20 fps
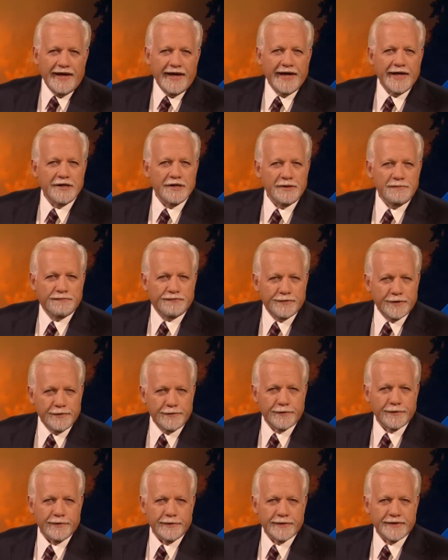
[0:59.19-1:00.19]
And a
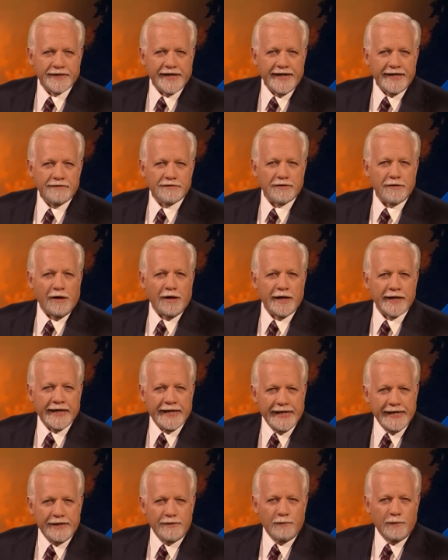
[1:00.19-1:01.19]
brutal, days-long
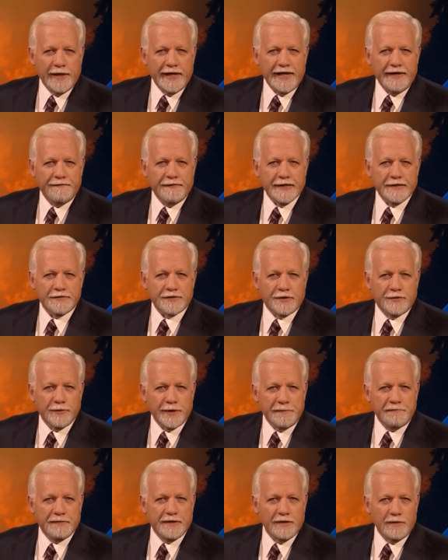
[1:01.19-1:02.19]
heat wave has
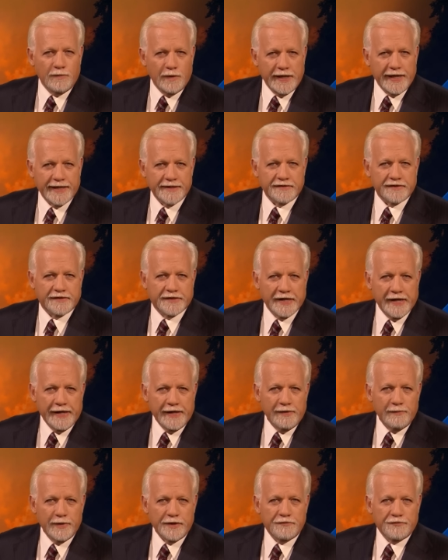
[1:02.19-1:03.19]
gripped the West,
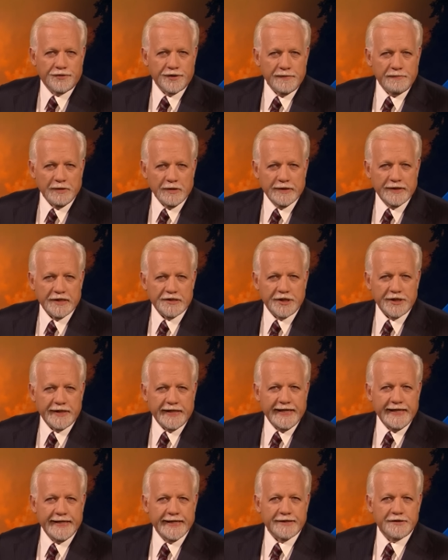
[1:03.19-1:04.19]
with triple-digit
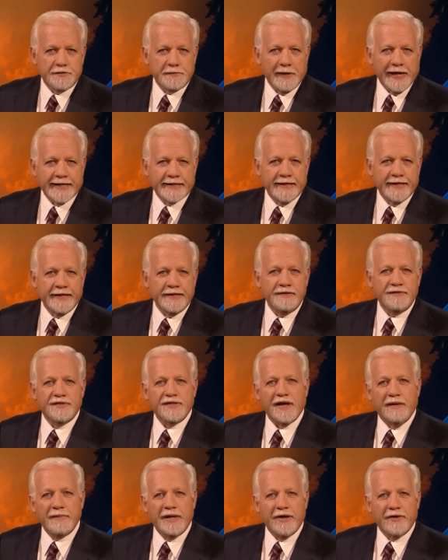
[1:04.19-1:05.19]
heat expected in
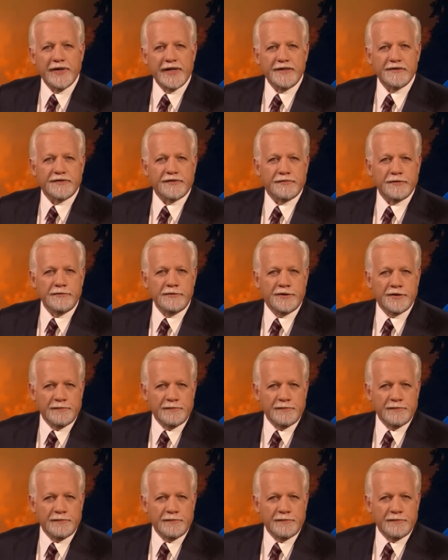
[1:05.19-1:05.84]
some areas through